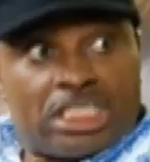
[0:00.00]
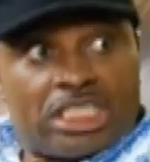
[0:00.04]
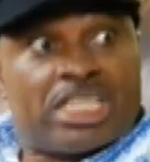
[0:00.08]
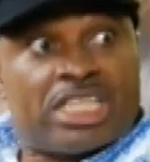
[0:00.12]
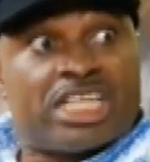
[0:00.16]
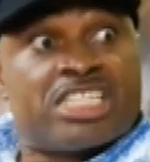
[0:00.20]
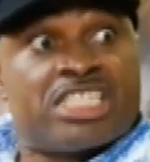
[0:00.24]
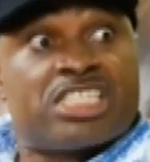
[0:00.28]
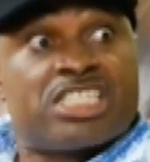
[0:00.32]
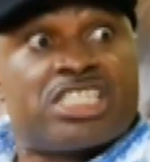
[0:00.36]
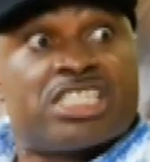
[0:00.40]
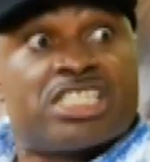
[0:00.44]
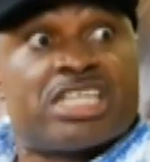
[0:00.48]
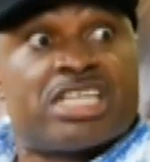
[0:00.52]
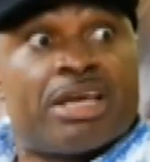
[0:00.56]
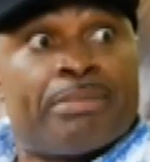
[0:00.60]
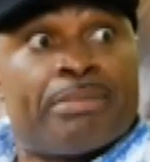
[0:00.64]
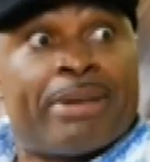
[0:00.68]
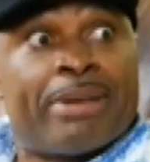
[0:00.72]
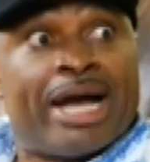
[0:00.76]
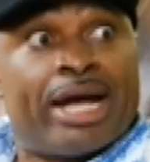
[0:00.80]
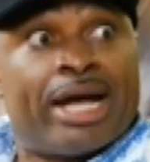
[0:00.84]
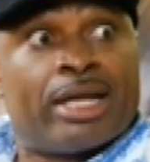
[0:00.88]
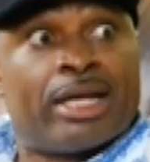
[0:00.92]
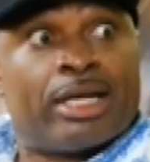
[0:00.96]
She thinks she's a
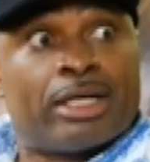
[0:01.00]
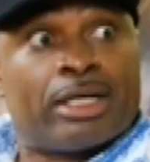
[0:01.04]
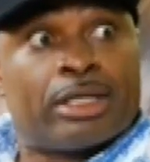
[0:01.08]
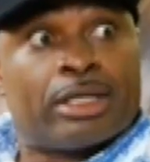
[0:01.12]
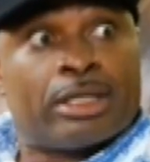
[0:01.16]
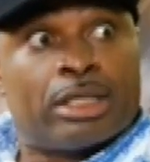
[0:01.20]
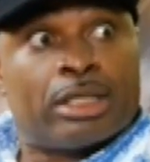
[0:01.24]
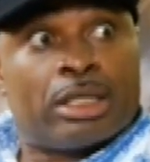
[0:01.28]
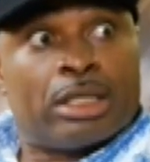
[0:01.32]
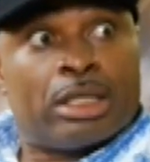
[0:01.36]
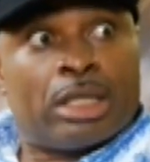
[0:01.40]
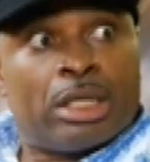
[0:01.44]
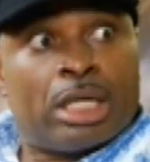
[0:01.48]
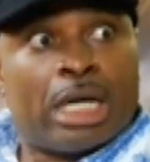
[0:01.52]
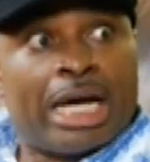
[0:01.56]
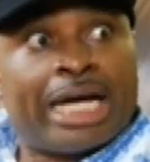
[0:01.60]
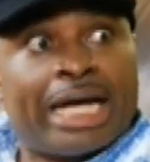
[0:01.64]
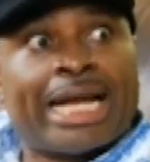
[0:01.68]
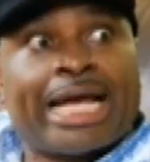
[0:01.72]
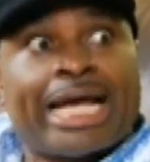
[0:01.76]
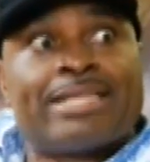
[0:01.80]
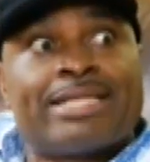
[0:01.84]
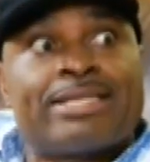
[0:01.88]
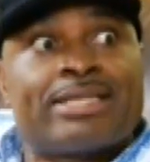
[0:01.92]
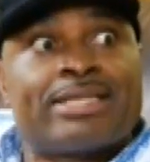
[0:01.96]
man,
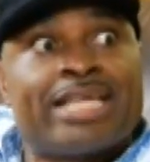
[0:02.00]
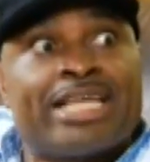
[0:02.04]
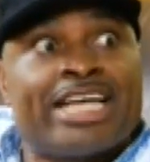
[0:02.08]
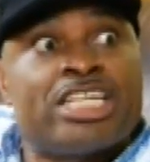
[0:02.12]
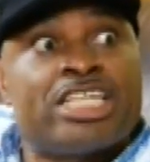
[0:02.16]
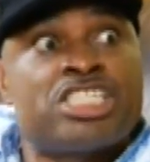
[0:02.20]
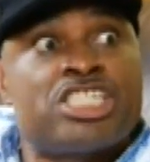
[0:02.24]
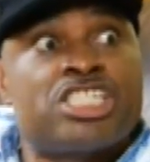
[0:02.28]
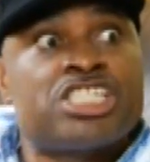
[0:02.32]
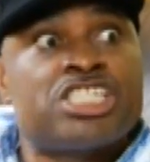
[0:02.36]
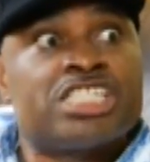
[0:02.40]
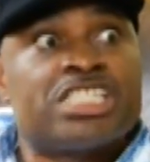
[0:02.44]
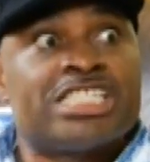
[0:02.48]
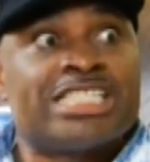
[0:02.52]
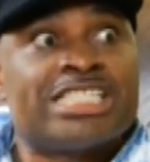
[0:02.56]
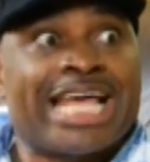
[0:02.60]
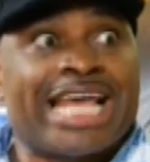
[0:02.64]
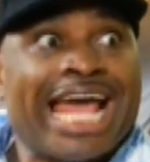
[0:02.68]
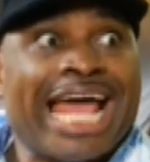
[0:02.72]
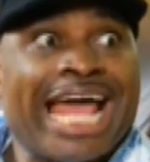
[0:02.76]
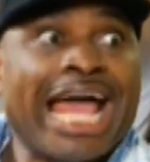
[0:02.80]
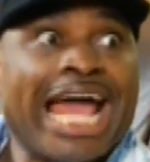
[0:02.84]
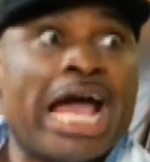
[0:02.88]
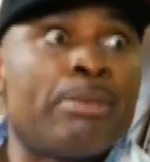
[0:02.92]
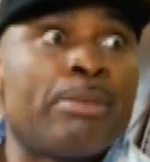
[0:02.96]
and I think she's a
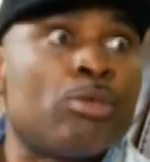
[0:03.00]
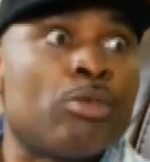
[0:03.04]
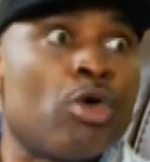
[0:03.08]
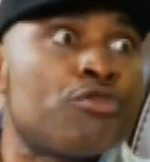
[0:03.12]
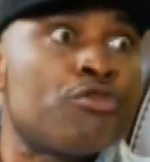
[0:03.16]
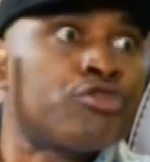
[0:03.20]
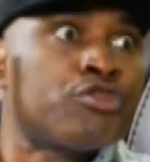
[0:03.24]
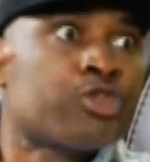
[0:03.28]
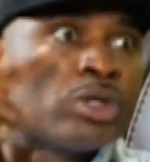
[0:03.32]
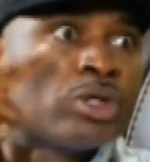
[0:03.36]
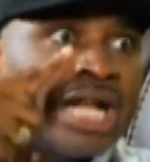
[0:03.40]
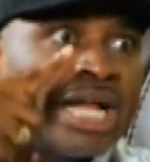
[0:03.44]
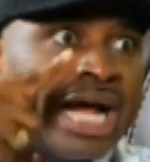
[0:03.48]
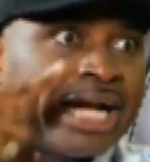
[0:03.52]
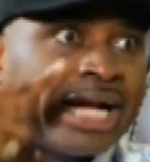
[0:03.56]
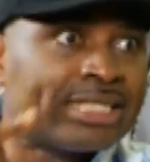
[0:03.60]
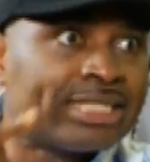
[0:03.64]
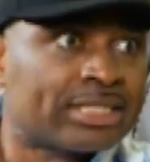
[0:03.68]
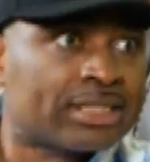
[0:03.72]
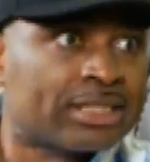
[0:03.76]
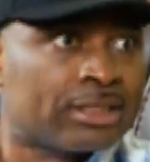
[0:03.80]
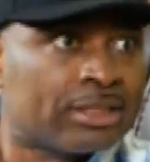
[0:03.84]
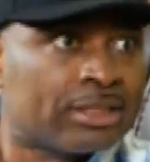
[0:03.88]
hermaphrodite.